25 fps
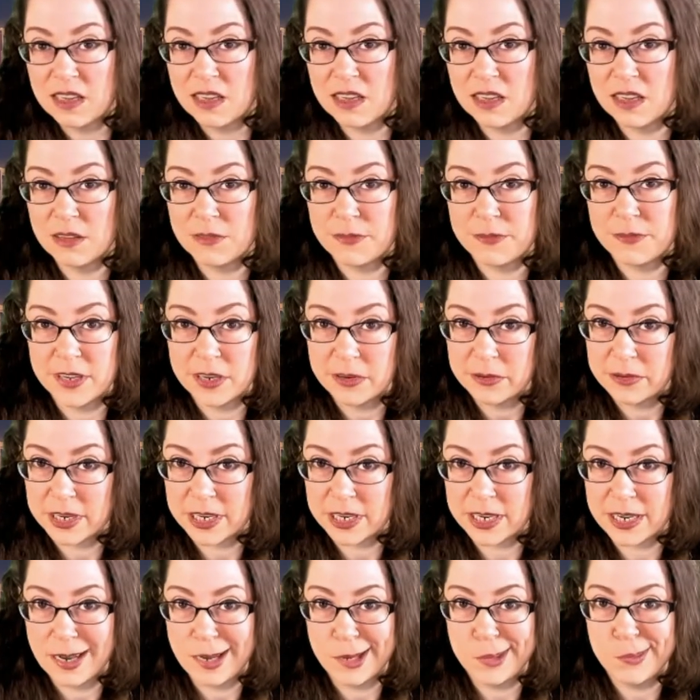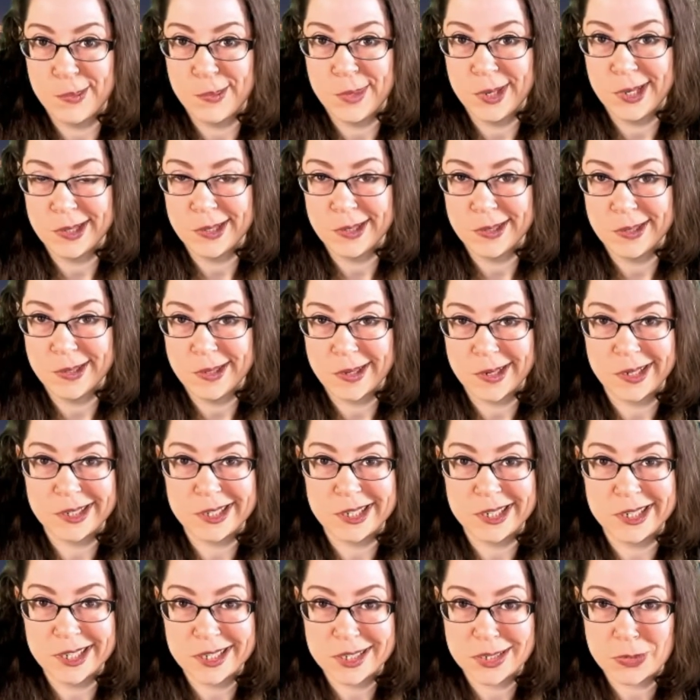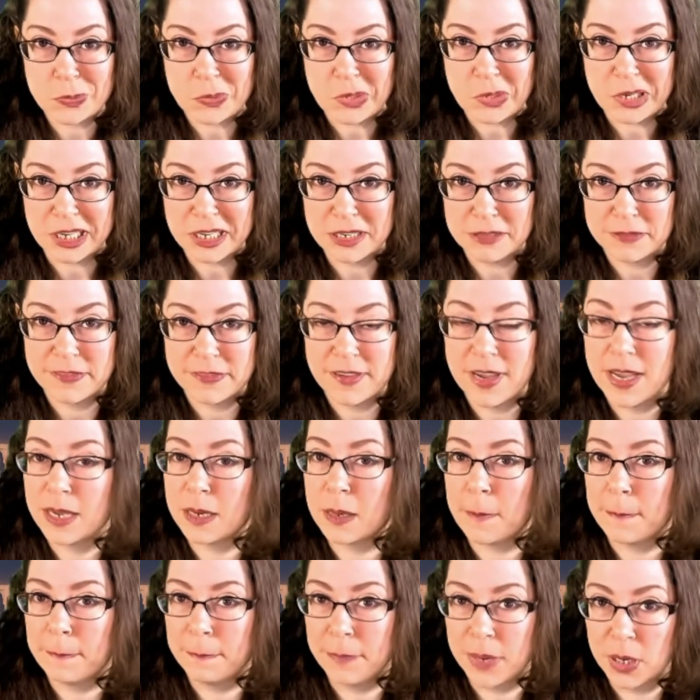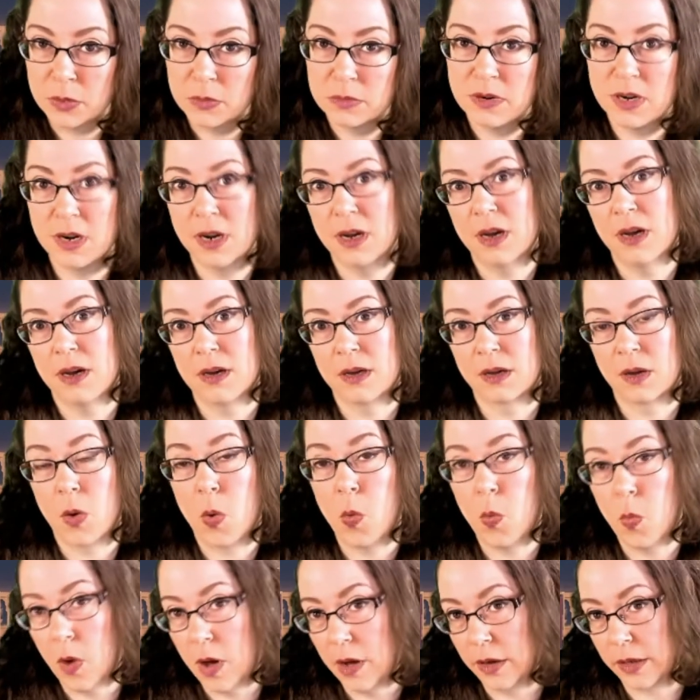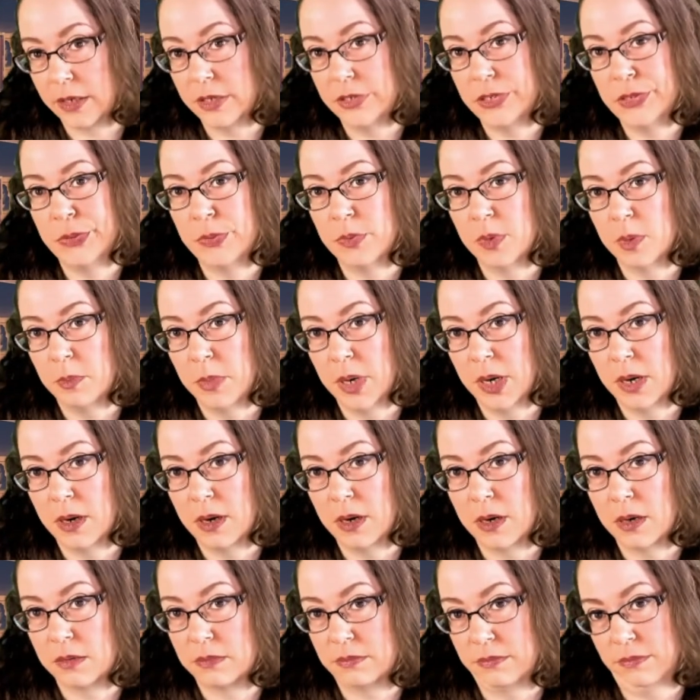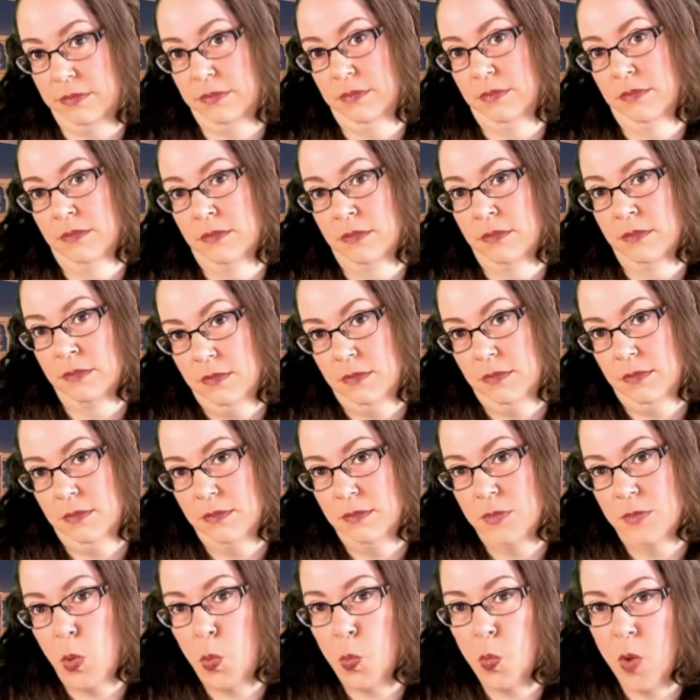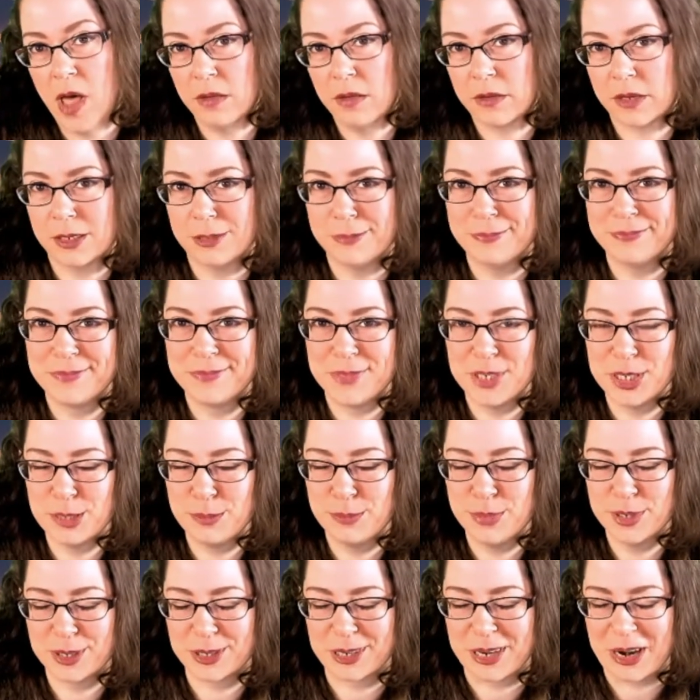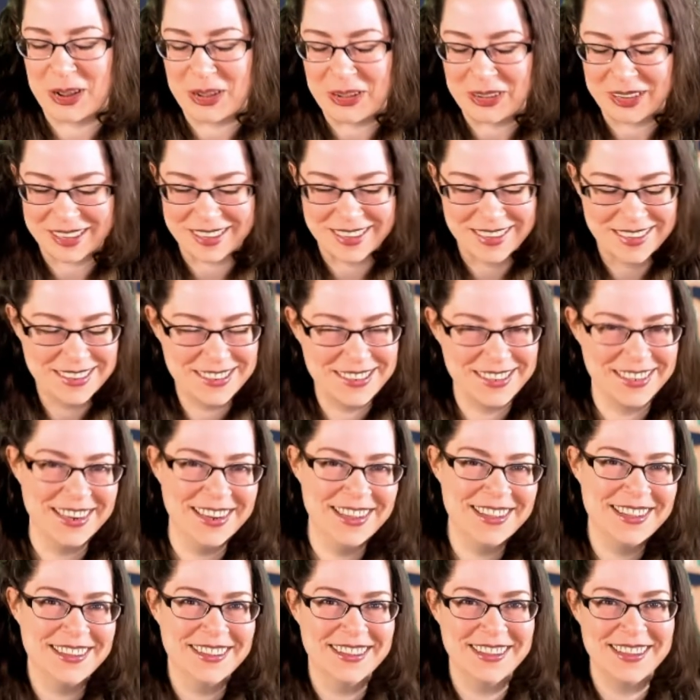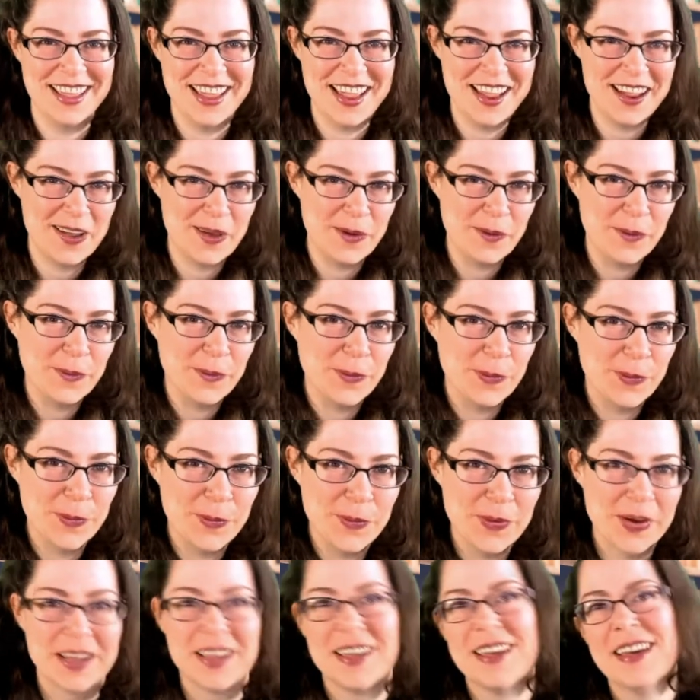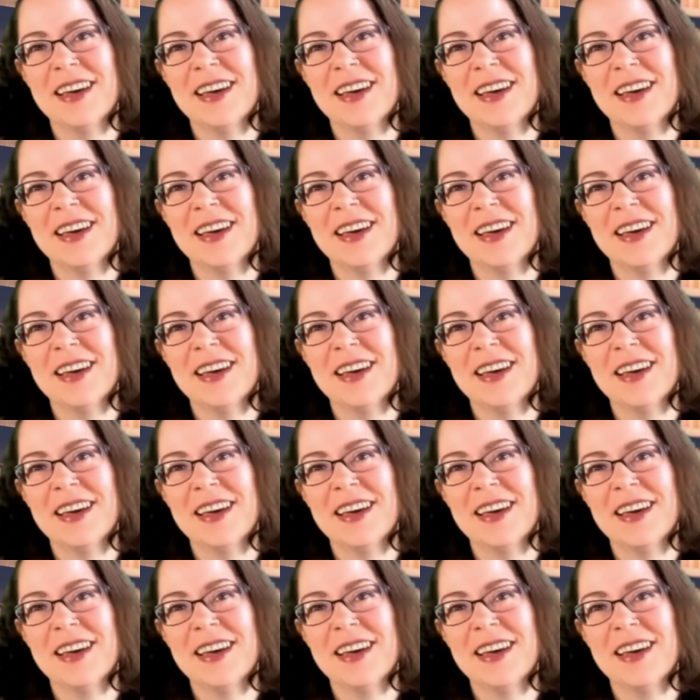A fairy godmother, a dustwife, and a bone dog walk into a bar. Welcome to the book nook. Heyo!